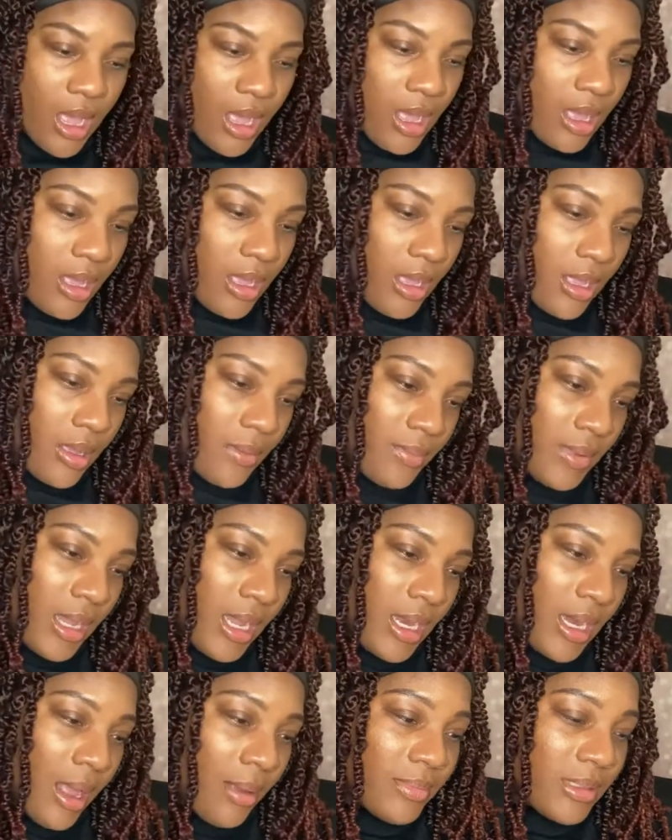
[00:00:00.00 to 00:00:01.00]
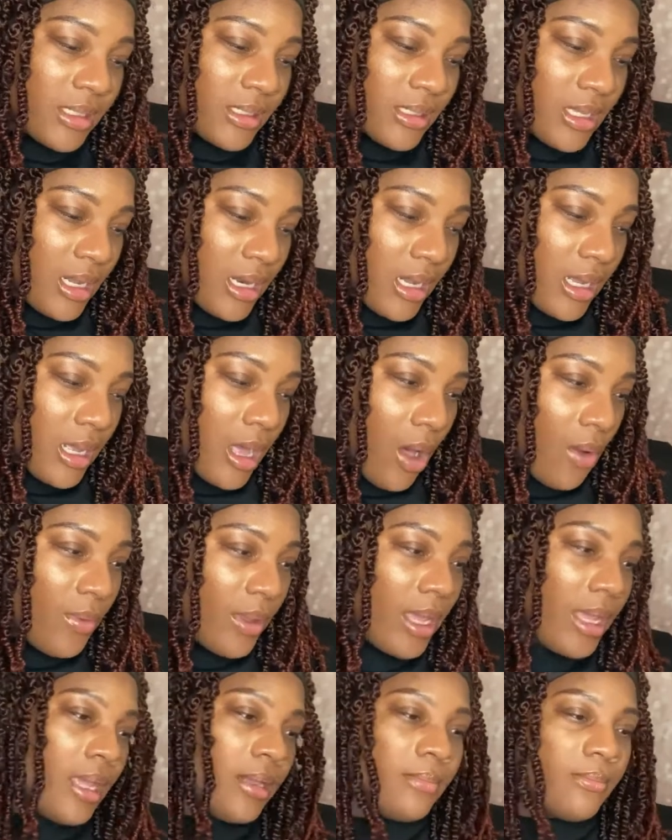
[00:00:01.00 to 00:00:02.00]
And I'm just gonna go
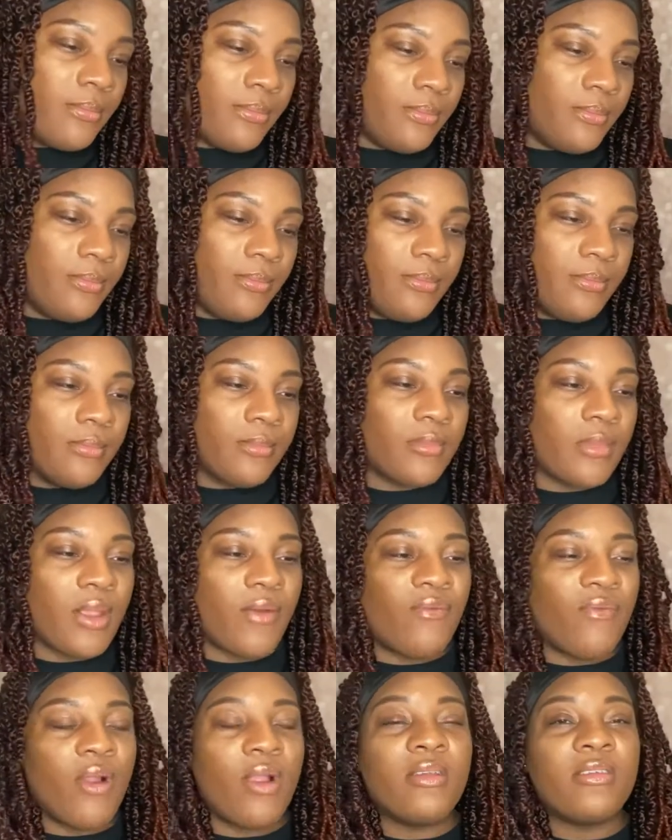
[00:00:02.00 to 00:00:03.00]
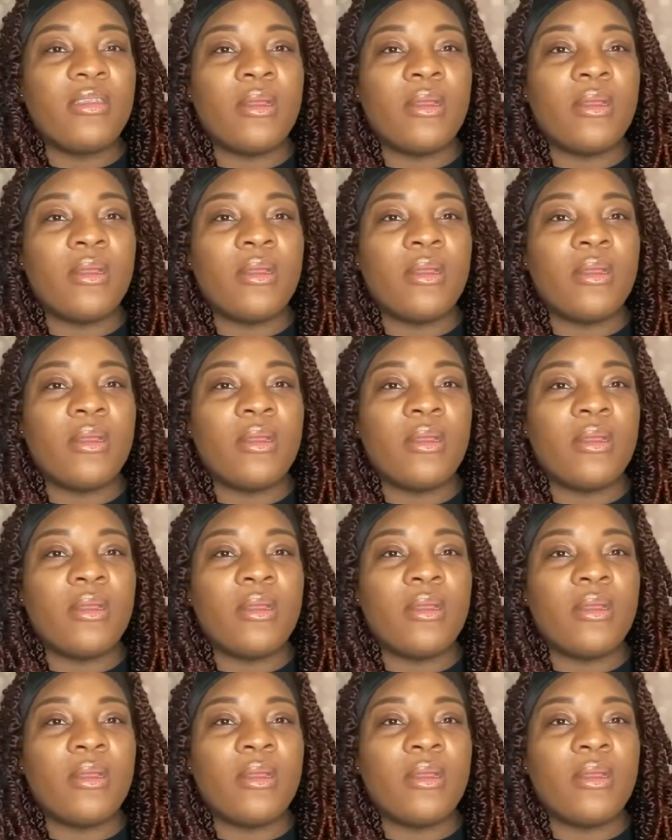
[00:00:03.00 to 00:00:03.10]
in first.